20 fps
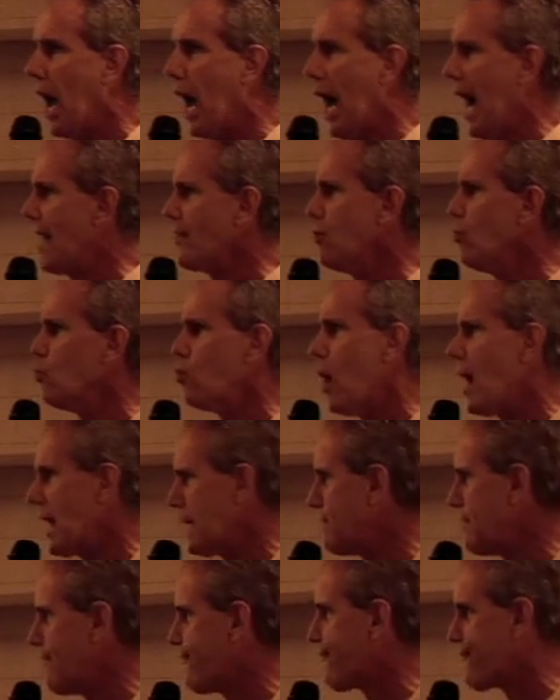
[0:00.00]
I don't want
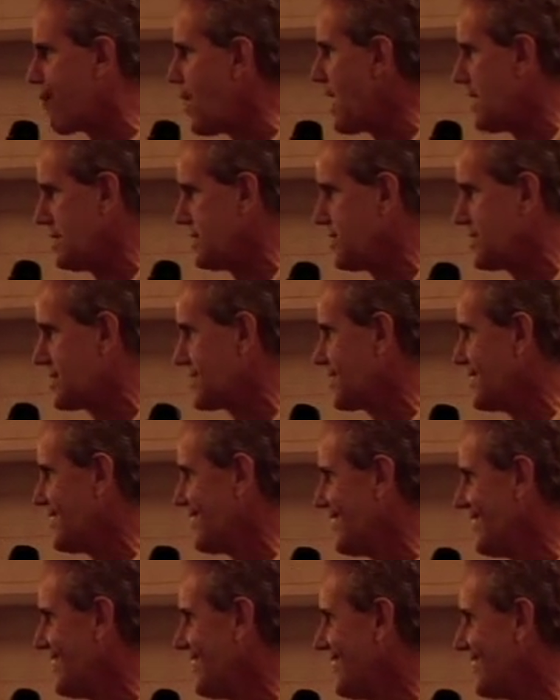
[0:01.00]
to be friends,
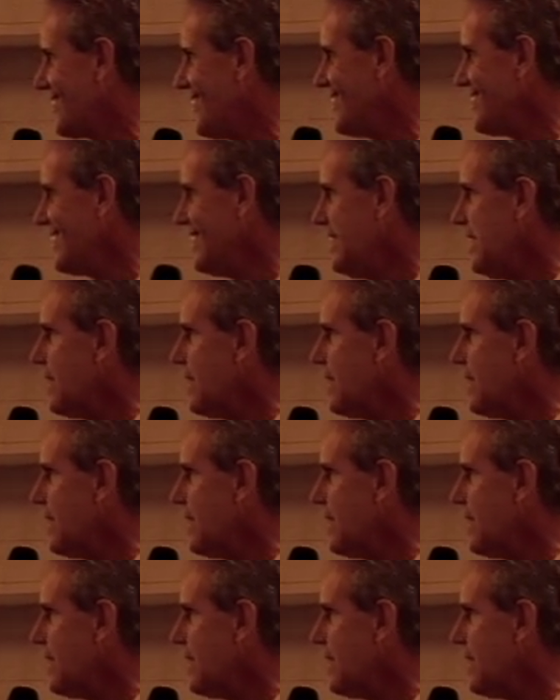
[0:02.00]
right?